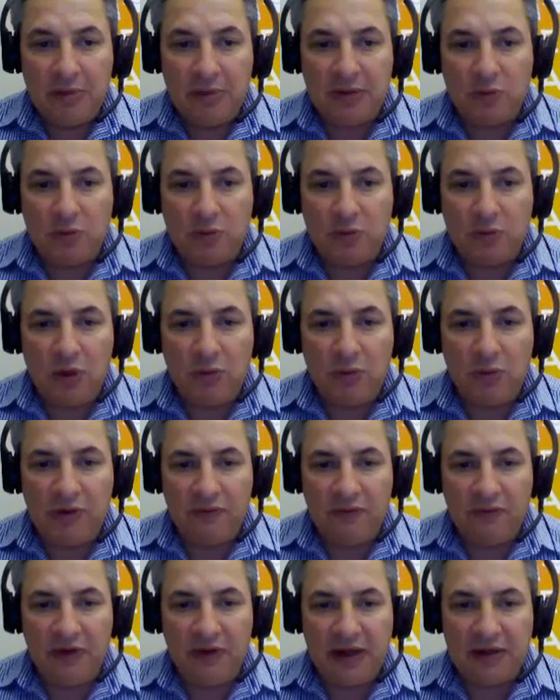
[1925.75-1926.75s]
but what
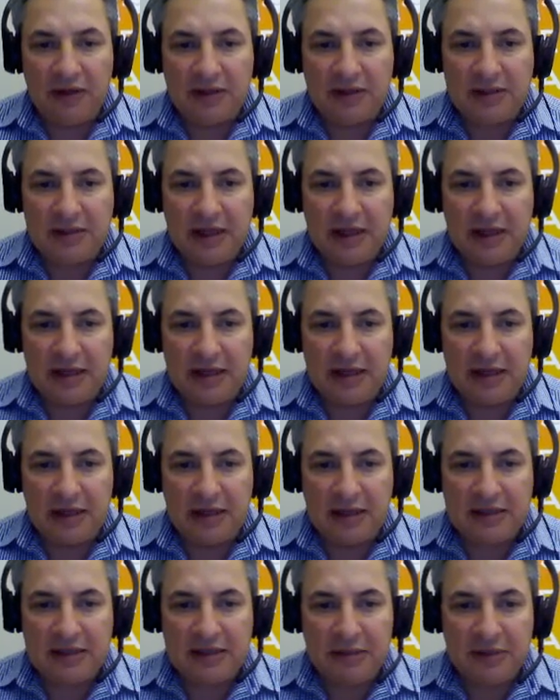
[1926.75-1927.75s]
we found is that
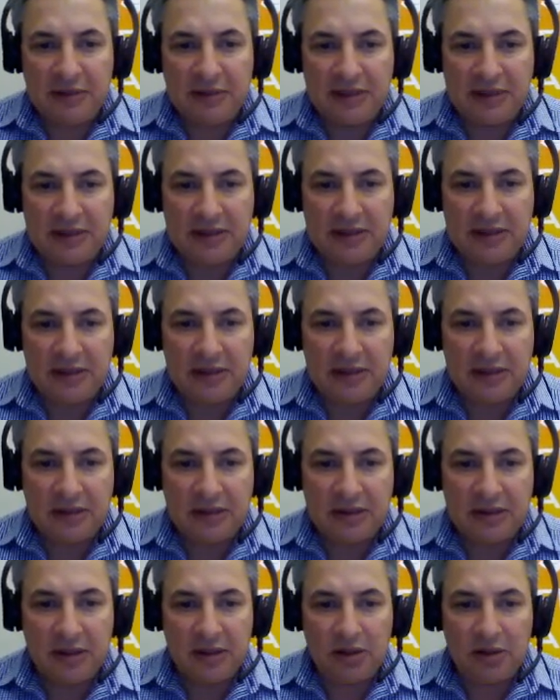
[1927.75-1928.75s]
in some
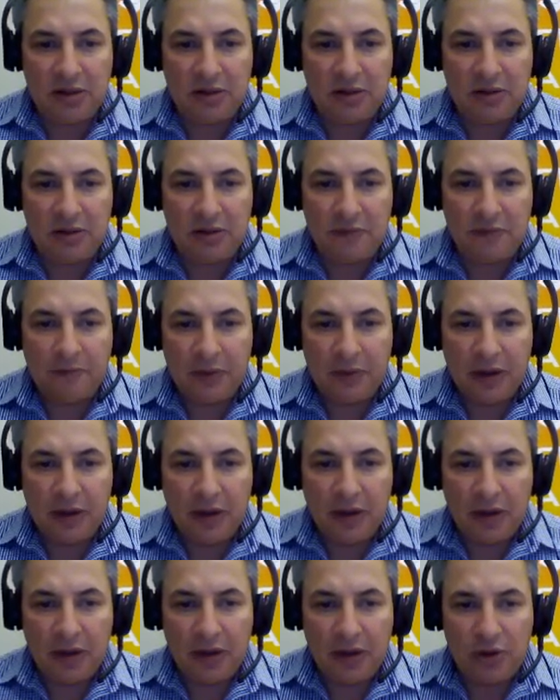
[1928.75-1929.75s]
instances, the
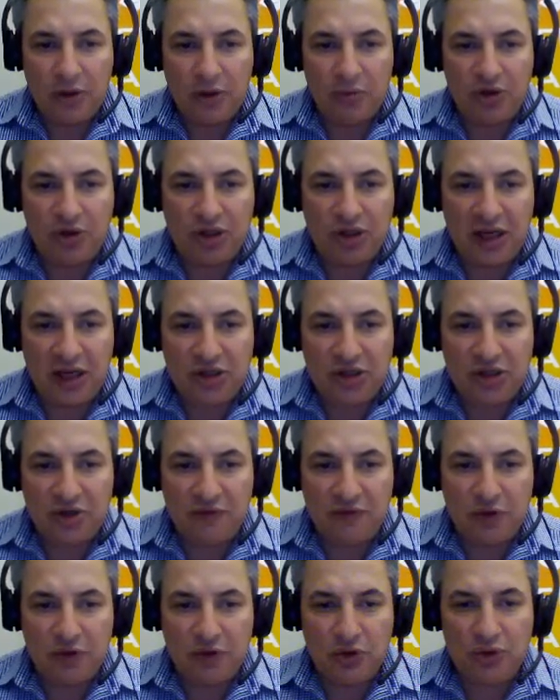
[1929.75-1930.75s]
origination
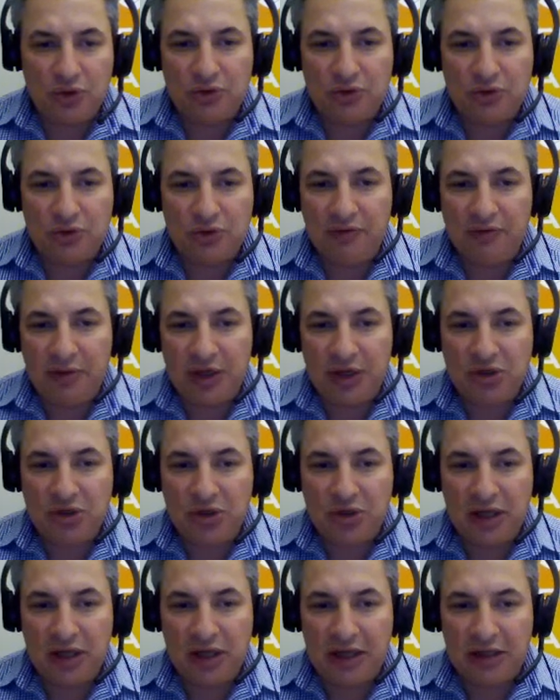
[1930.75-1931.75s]
of the user
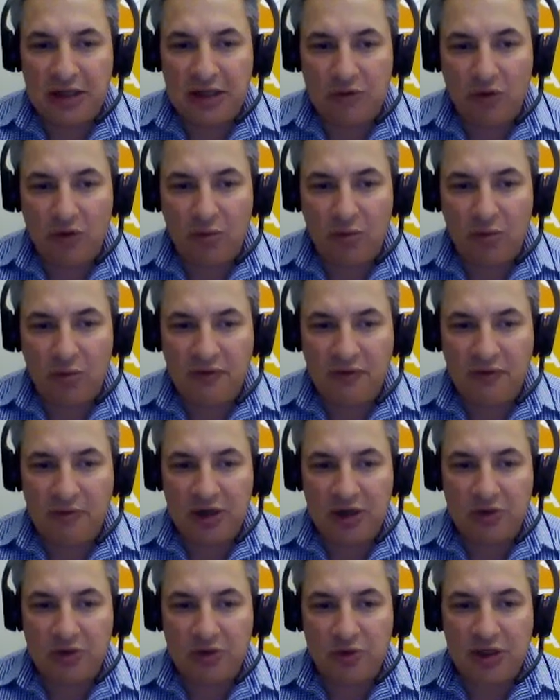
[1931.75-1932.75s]
information and the enrollment
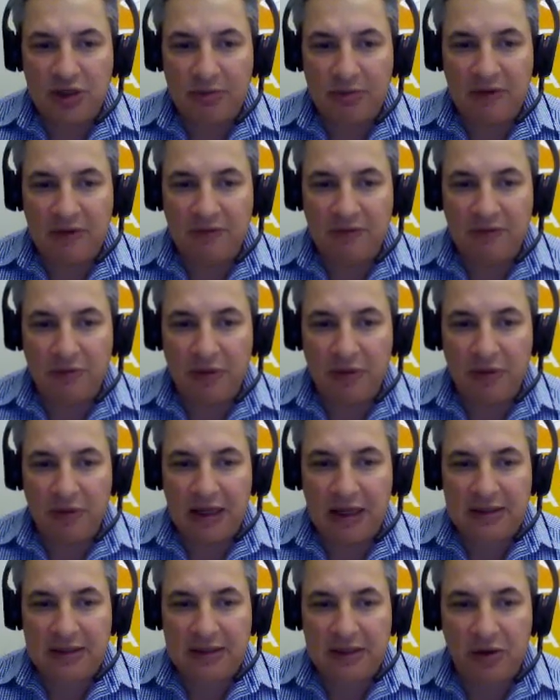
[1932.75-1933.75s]
information was coming from
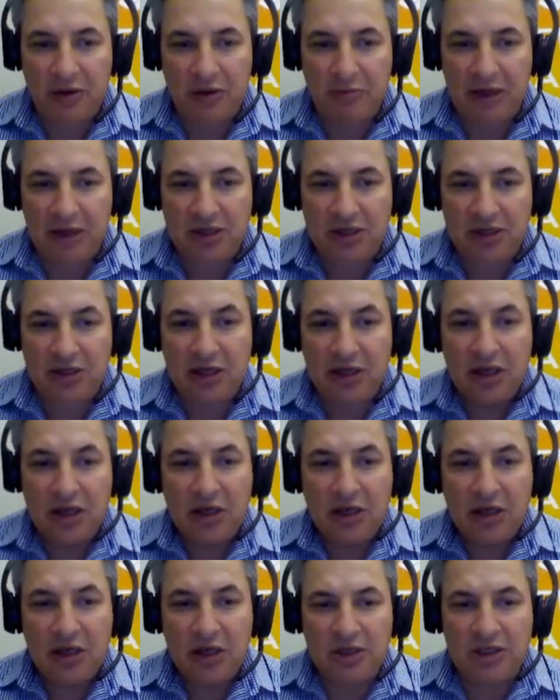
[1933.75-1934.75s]
RTO Manager.
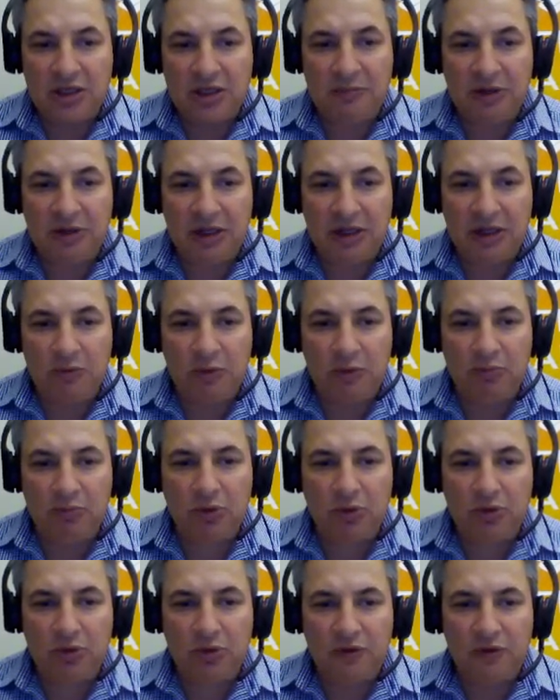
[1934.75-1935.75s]
So typically we
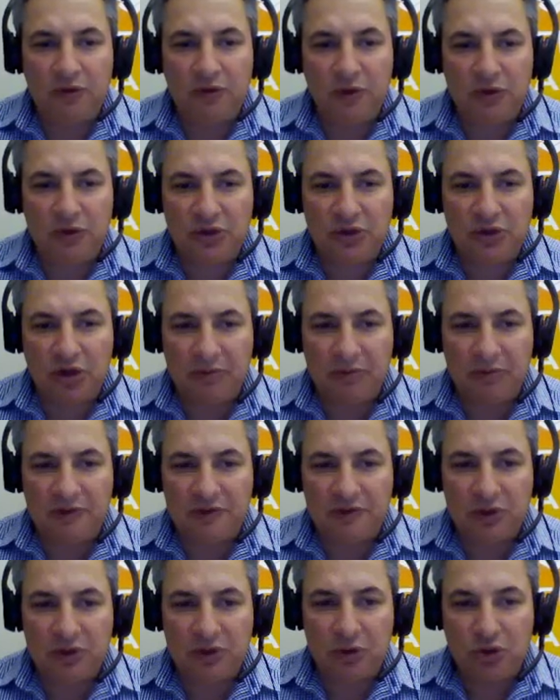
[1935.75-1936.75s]
built the first types
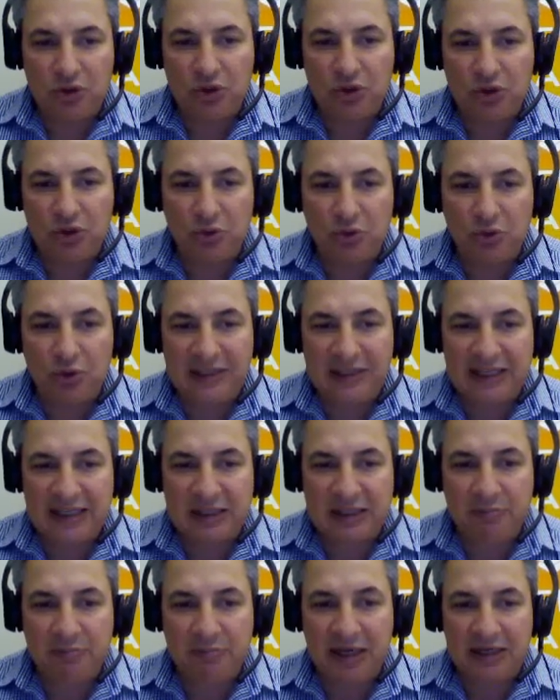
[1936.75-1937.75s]
of solution to always
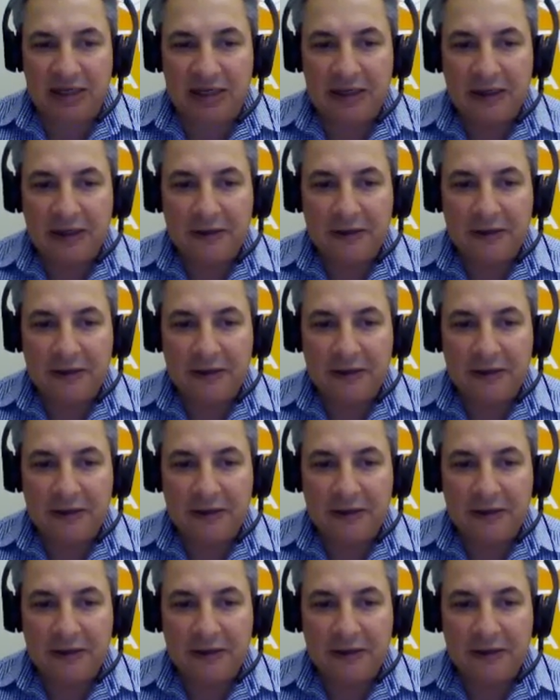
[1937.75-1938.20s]
expect